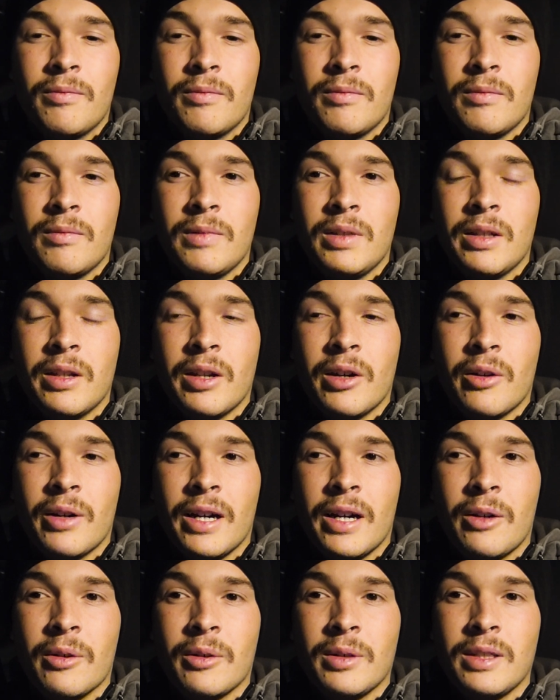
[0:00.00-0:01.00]
you know,
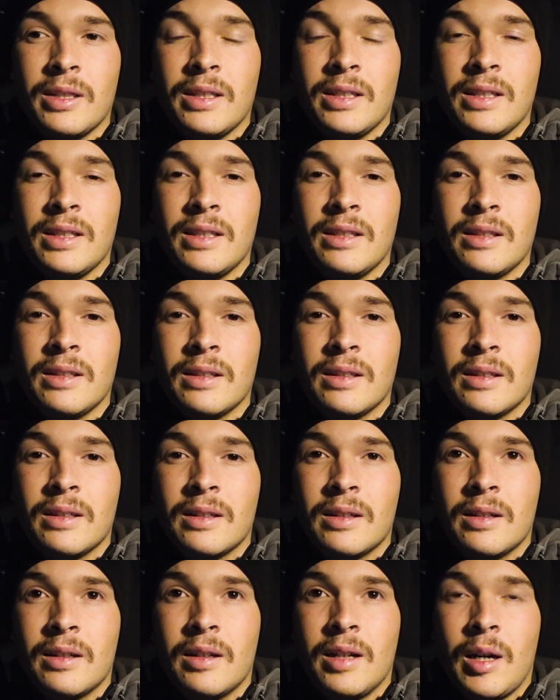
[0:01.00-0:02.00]
how he
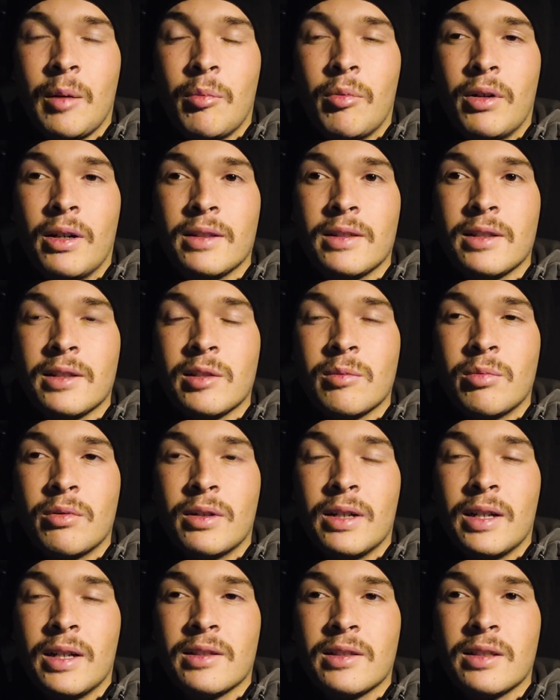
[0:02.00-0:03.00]
operates as
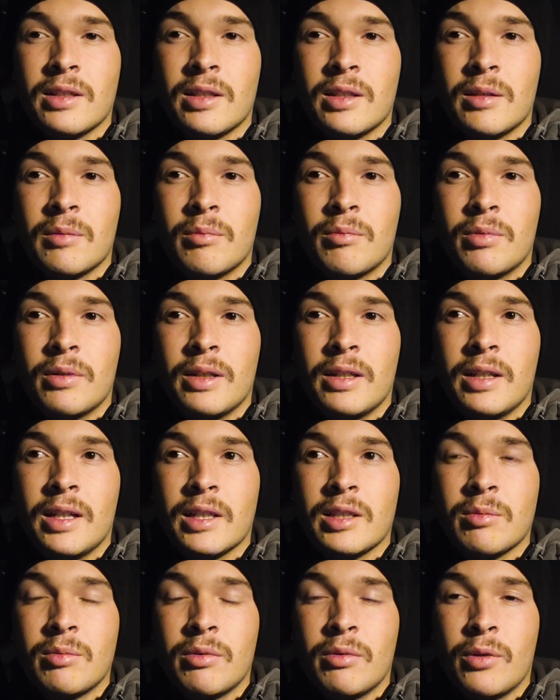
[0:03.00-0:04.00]
a
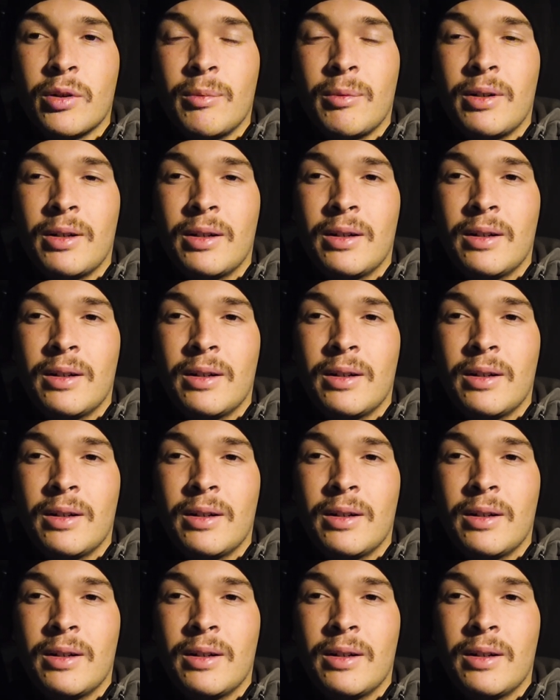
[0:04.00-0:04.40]
performer.